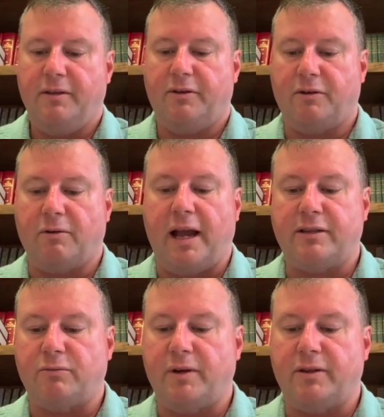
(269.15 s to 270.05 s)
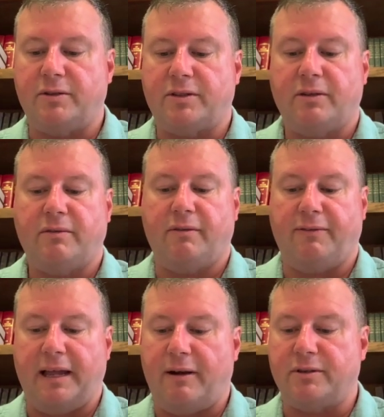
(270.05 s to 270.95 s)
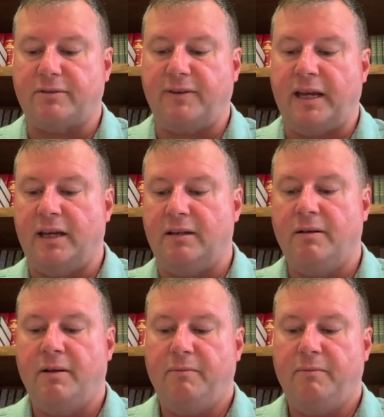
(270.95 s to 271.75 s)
the grass withers, the flowers fade,